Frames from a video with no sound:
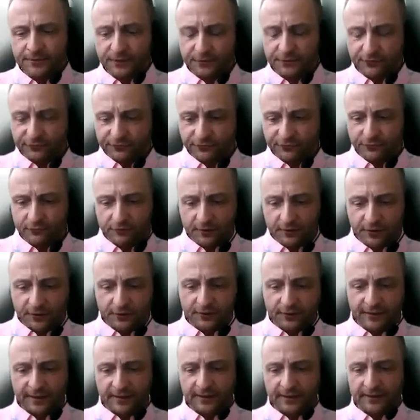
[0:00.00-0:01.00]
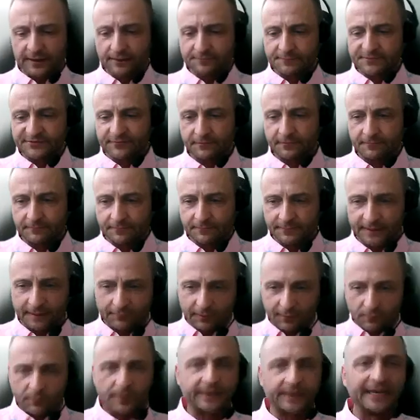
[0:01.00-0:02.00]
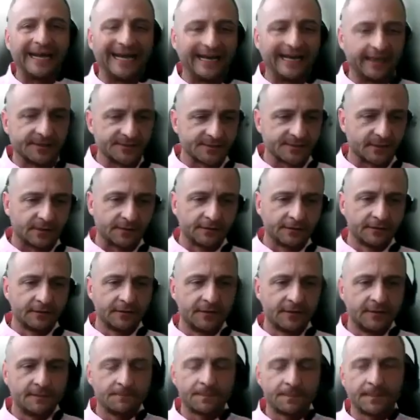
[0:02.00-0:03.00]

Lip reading: The true learning comes from, number one, hands-on,